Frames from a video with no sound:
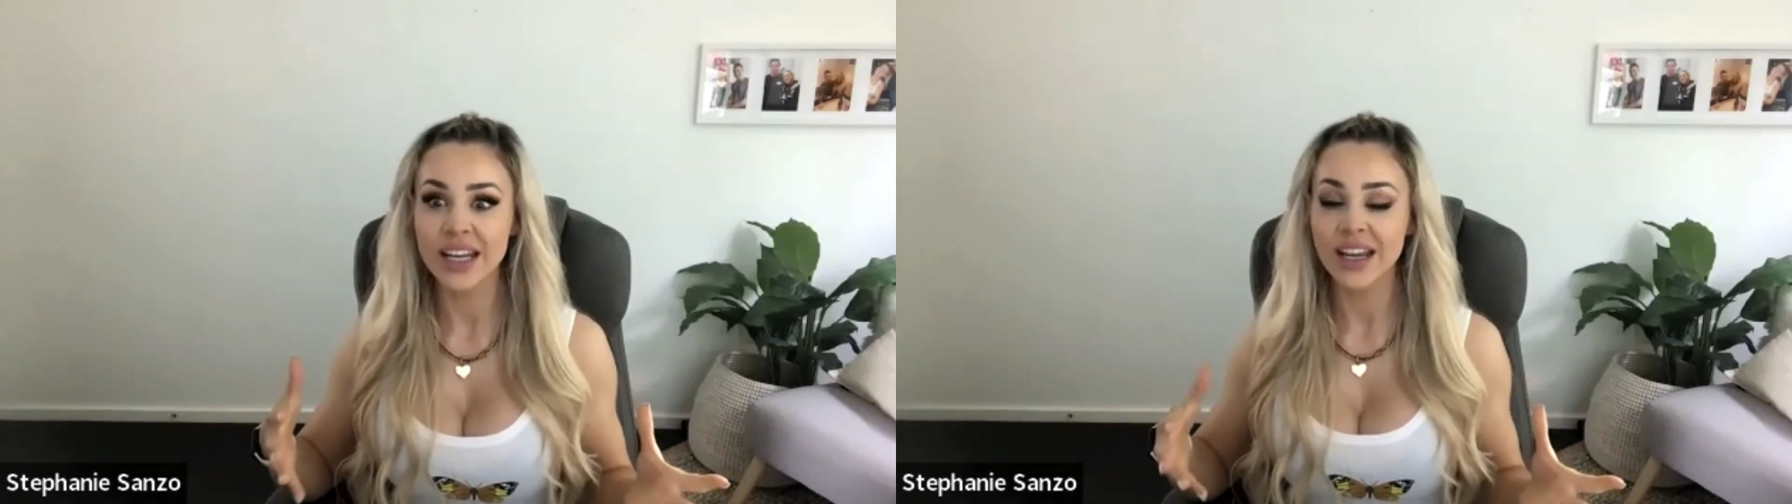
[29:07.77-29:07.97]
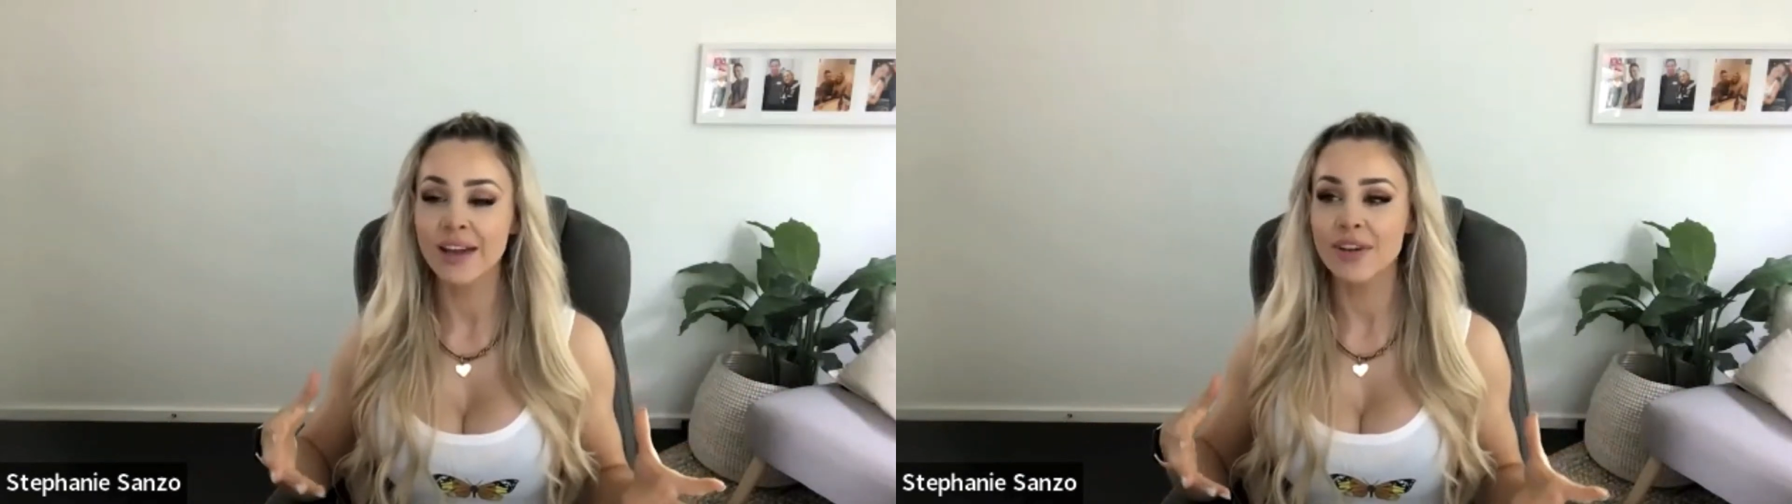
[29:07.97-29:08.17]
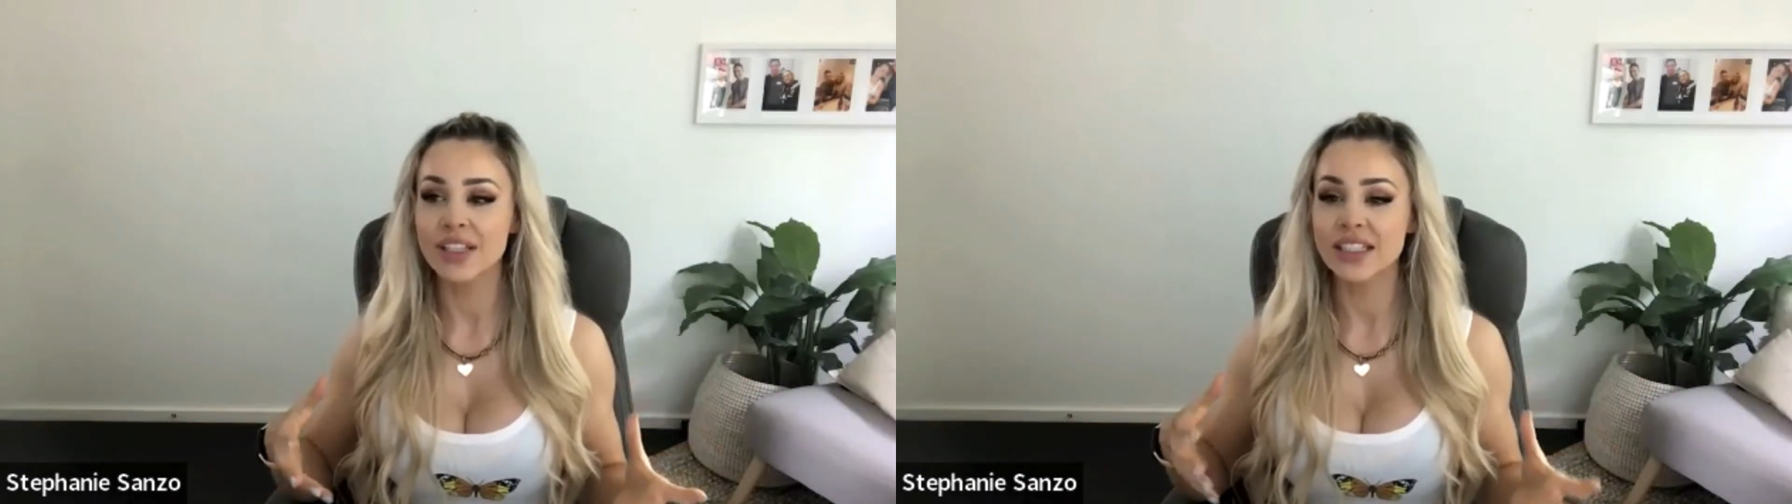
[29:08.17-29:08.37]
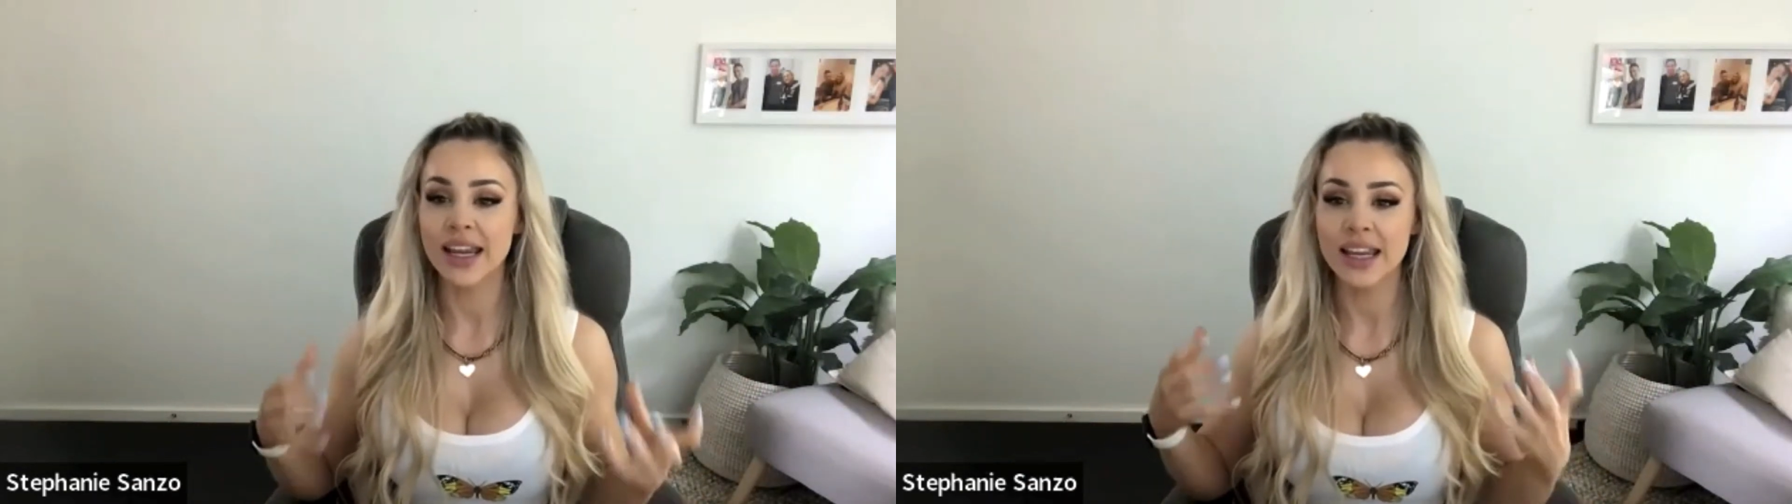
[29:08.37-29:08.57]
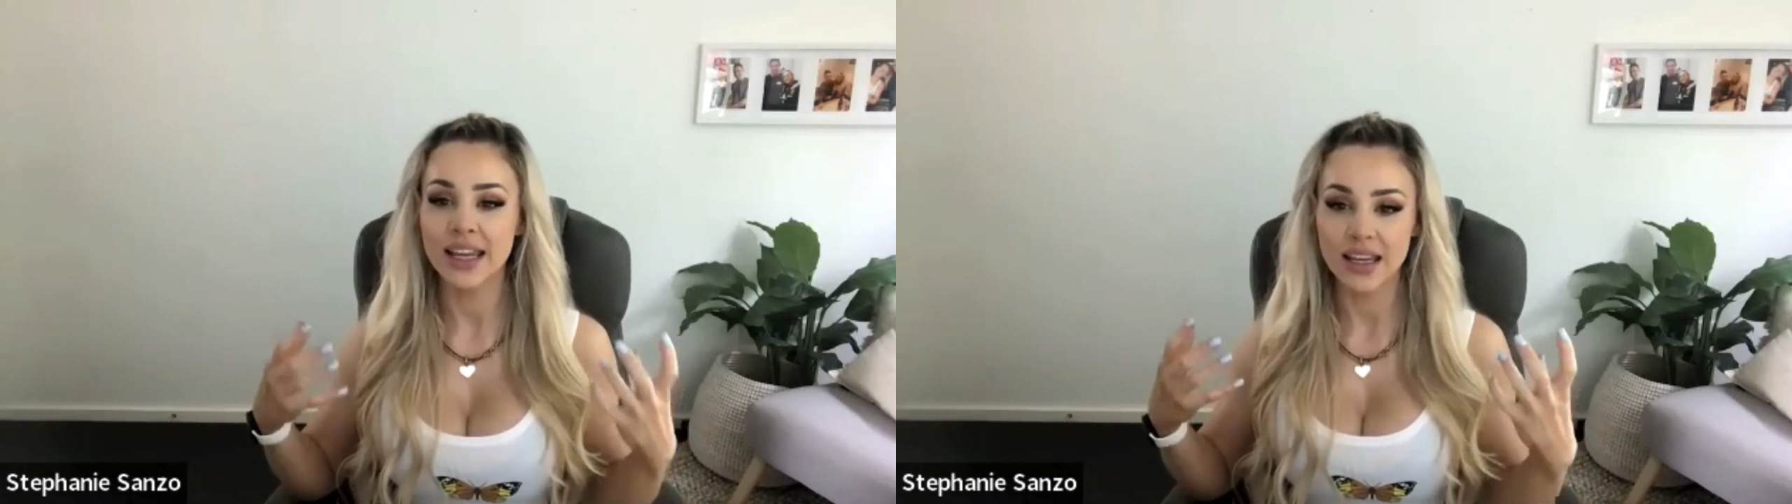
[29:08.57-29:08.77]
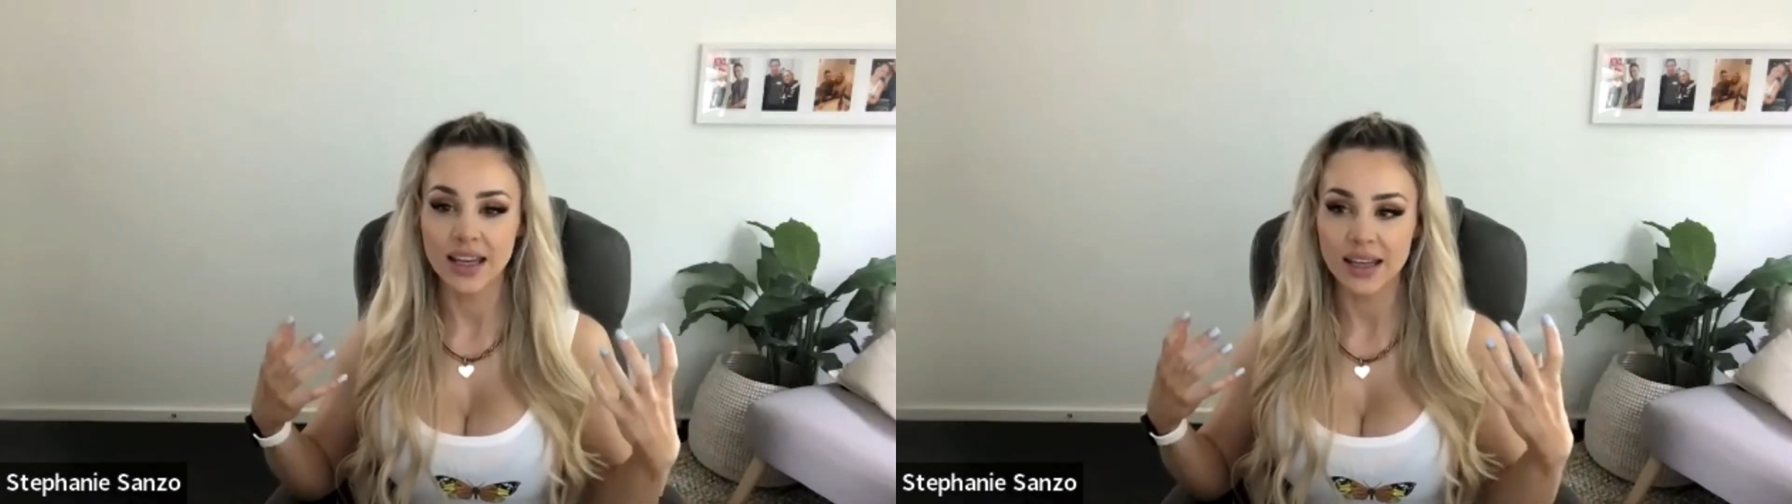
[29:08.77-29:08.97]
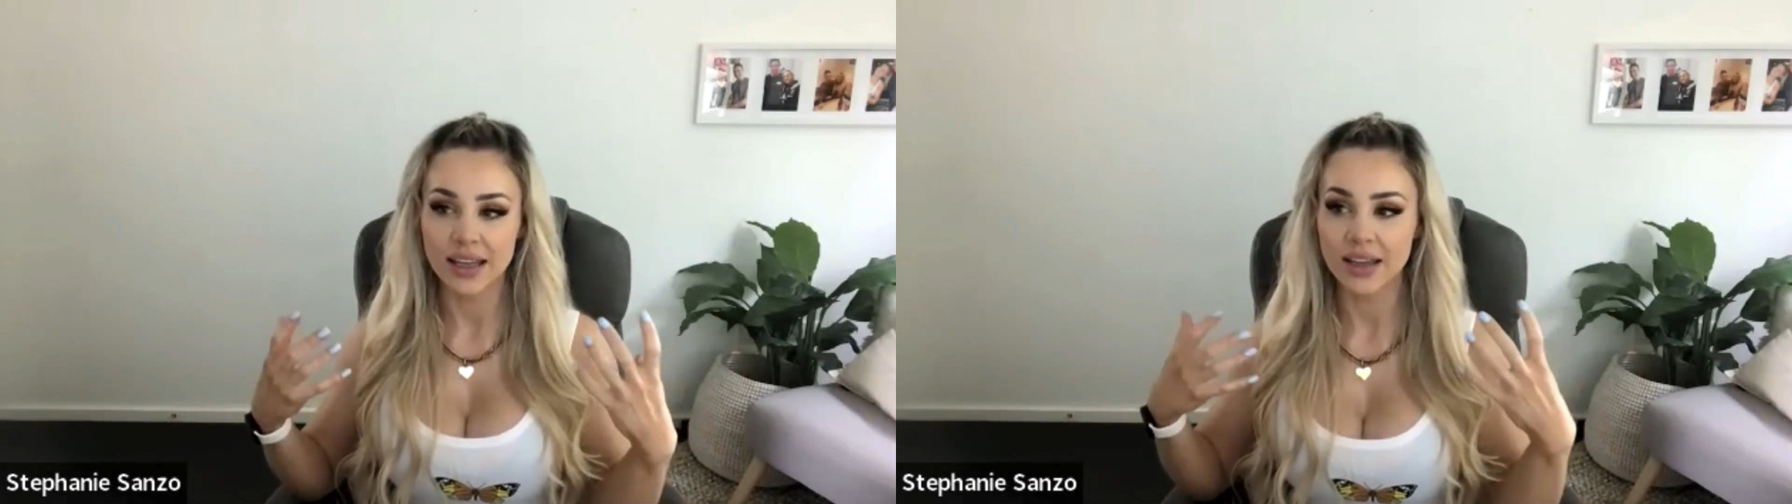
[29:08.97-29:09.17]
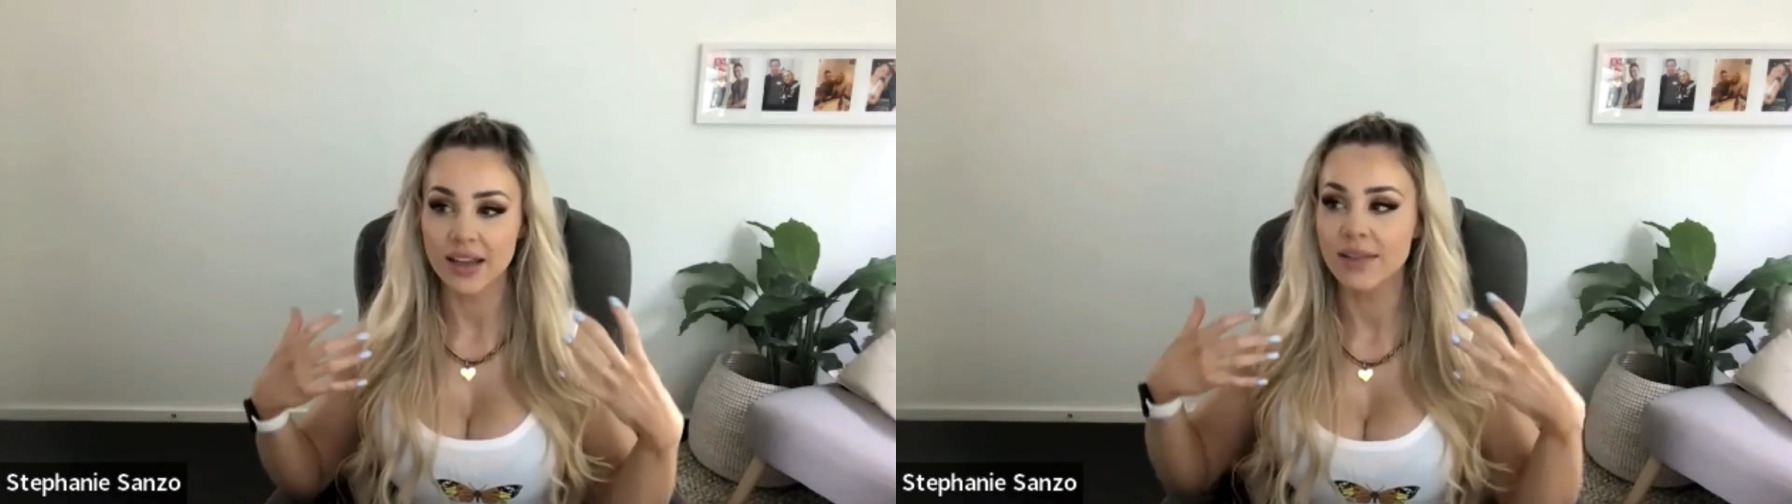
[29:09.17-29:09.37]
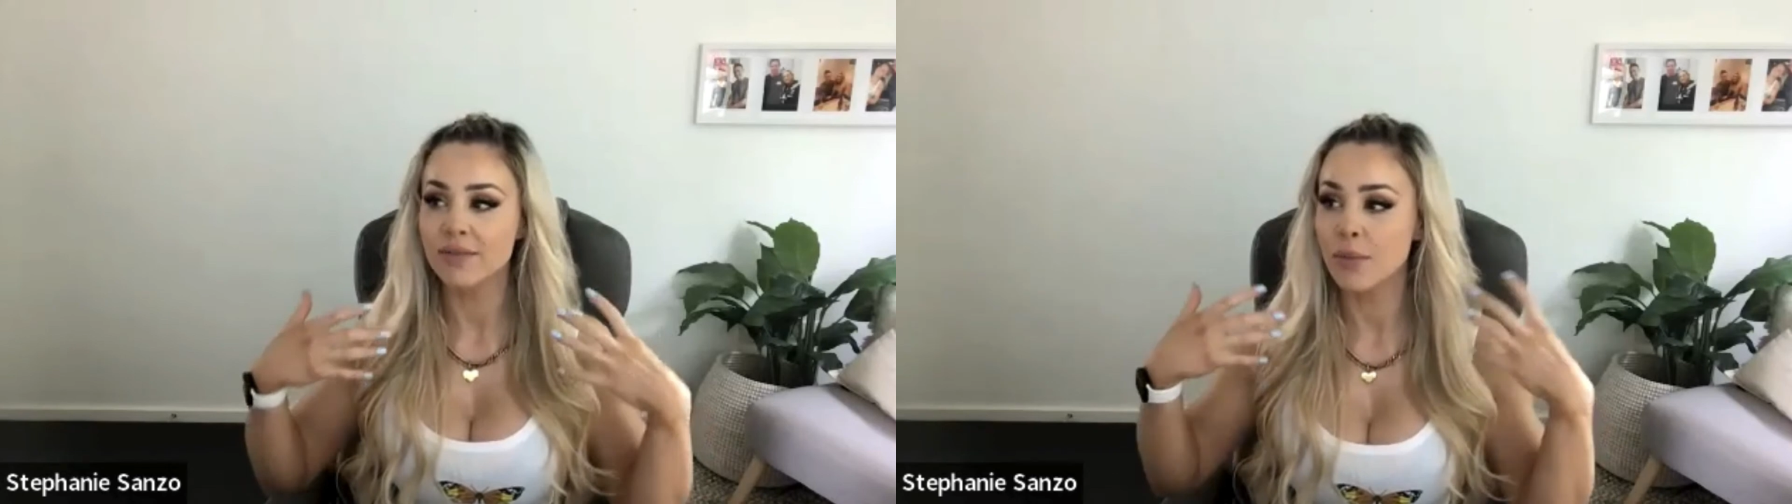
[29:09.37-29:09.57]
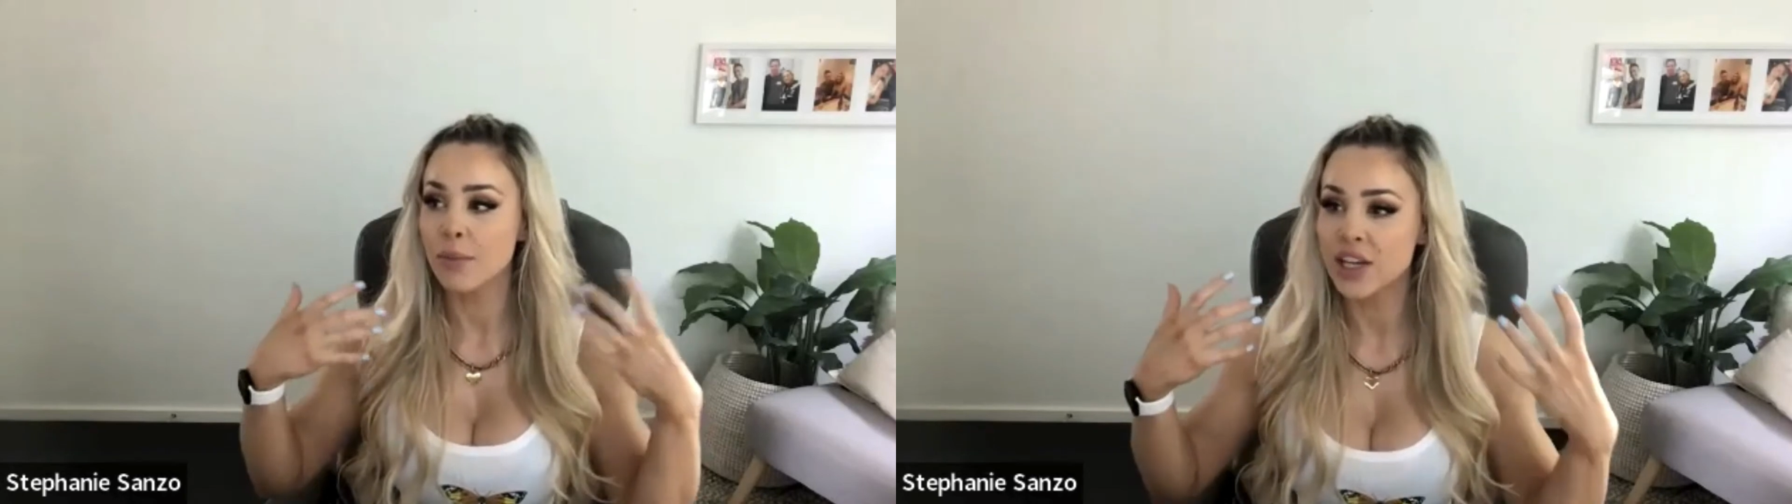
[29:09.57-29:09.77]
every day
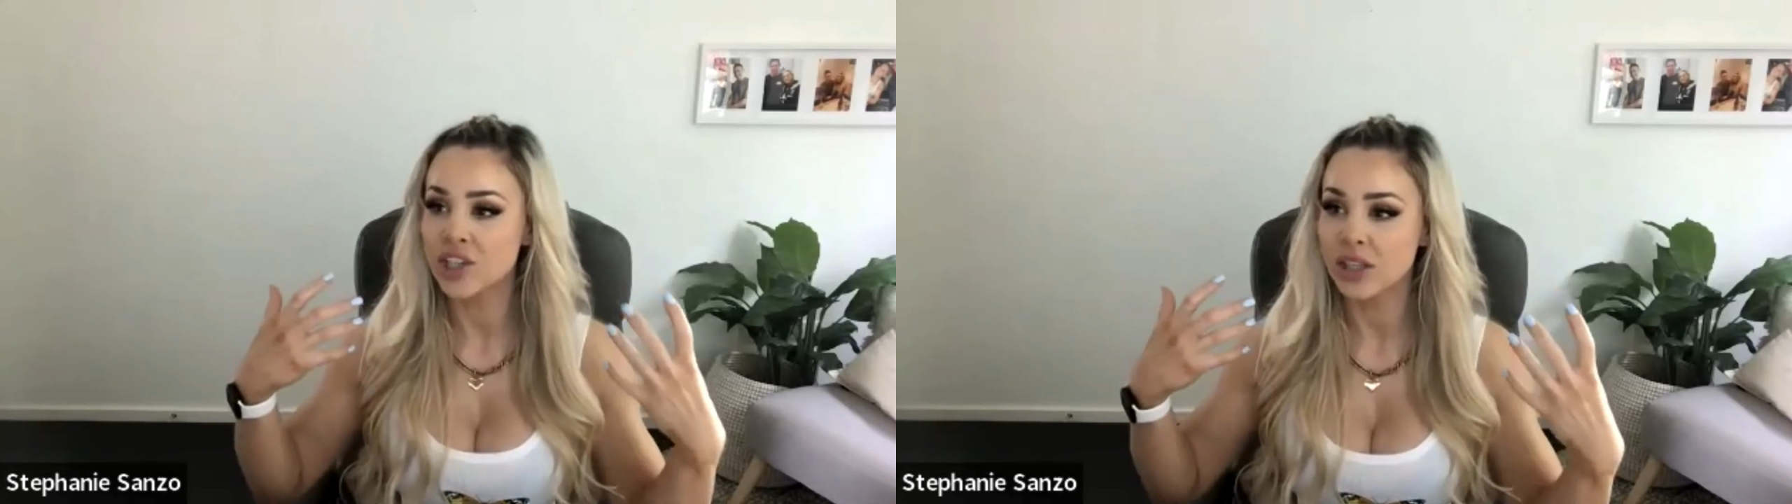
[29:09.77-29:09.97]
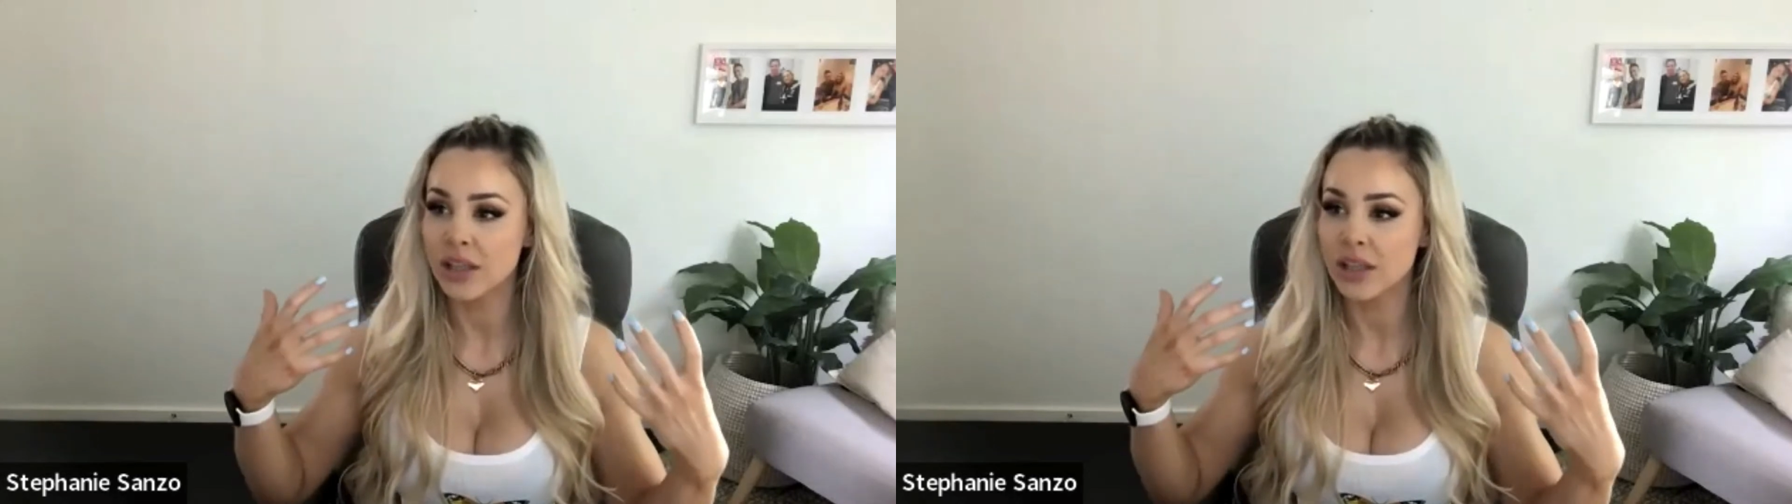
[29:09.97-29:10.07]
information